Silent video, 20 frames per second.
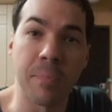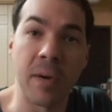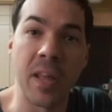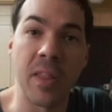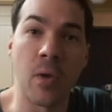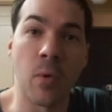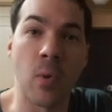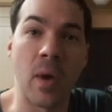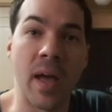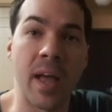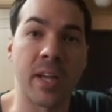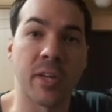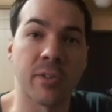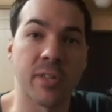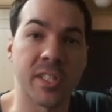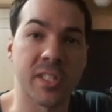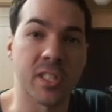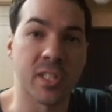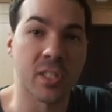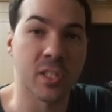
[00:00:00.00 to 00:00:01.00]
by the way,
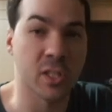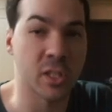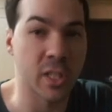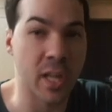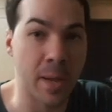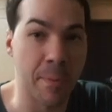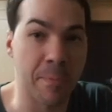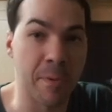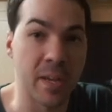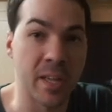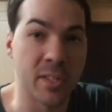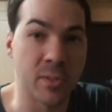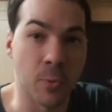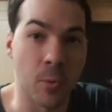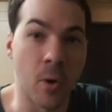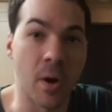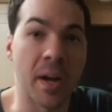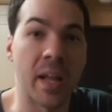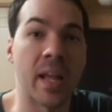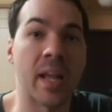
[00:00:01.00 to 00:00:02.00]
Chris
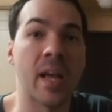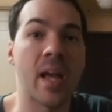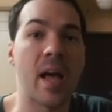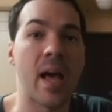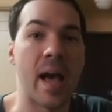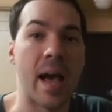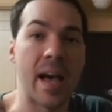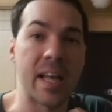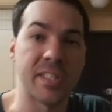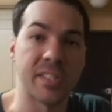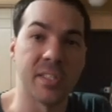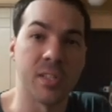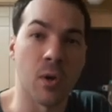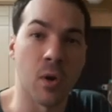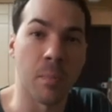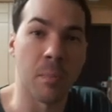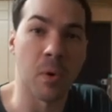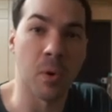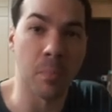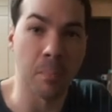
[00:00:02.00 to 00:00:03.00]
JP20, as
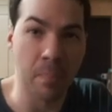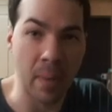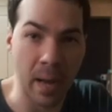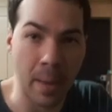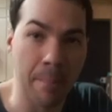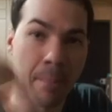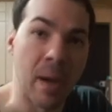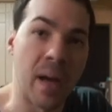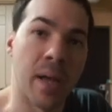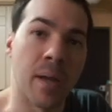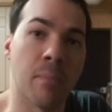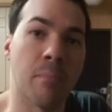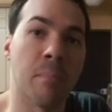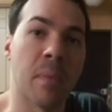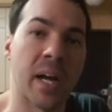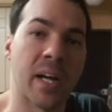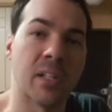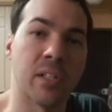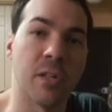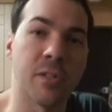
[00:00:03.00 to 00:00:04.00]
normal,
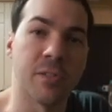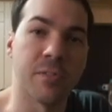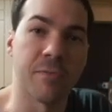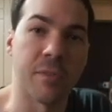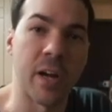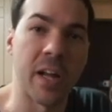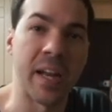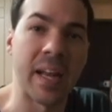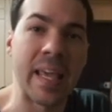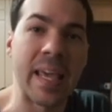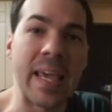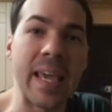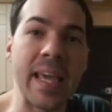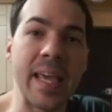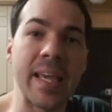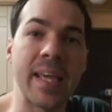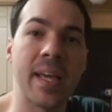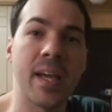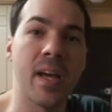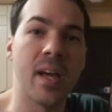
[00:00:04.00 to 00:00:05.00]
my close friend,
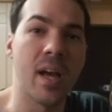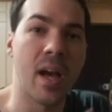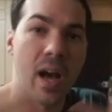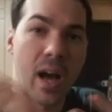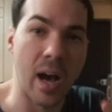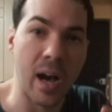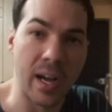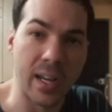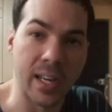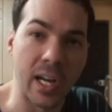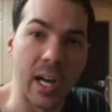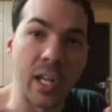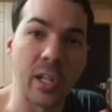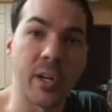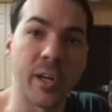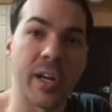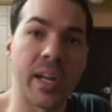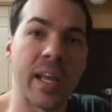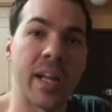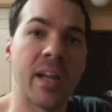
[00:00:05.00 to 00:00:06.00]
he
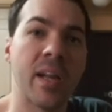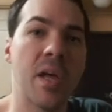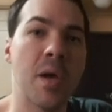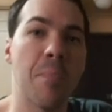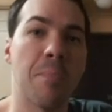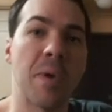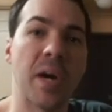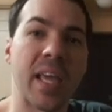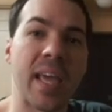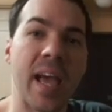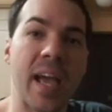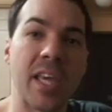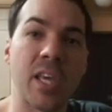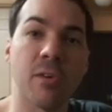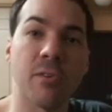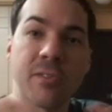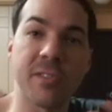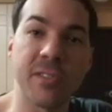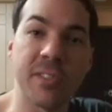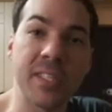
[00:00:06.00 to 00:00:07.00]
colored it. But yeah,
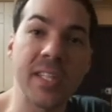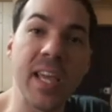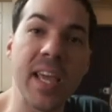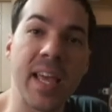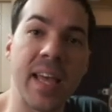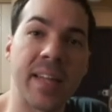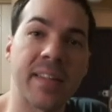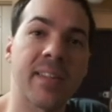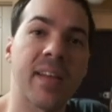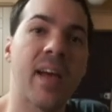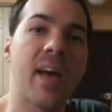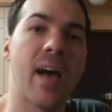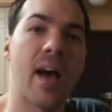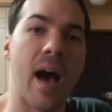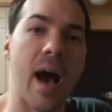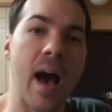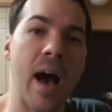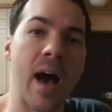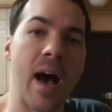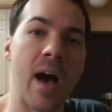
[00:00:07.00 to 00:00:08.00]
you'll see it
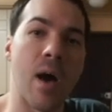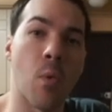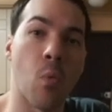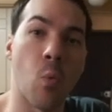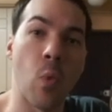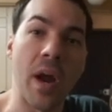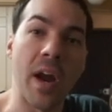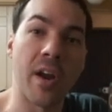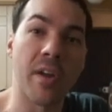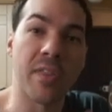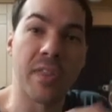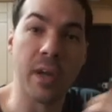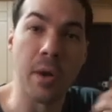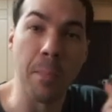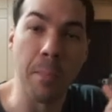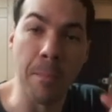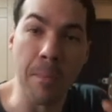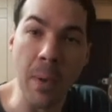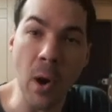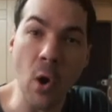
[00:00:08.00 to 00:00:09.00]
where they're
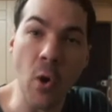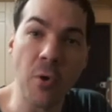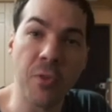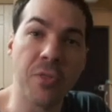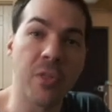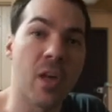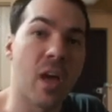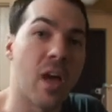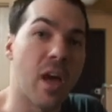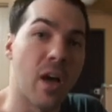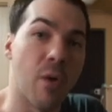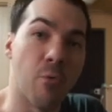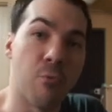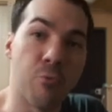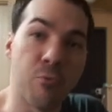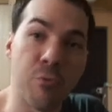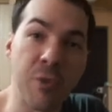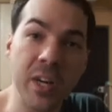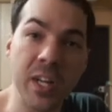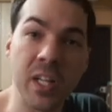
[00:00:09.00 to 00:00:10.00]
both
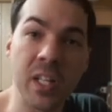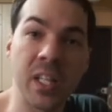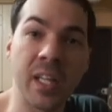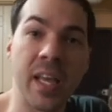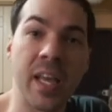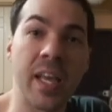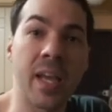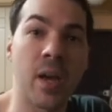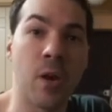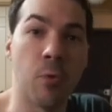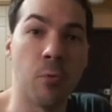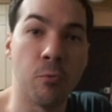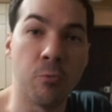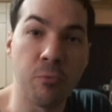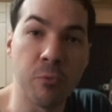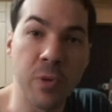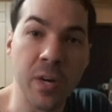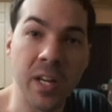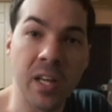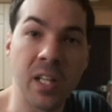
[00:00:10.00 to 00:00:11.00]
really,
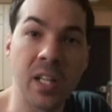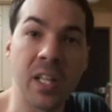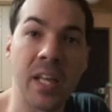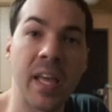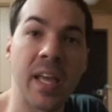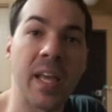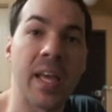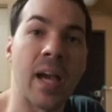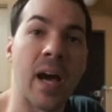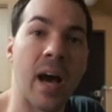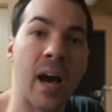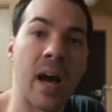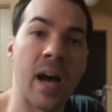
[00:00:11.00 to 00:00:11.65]
really,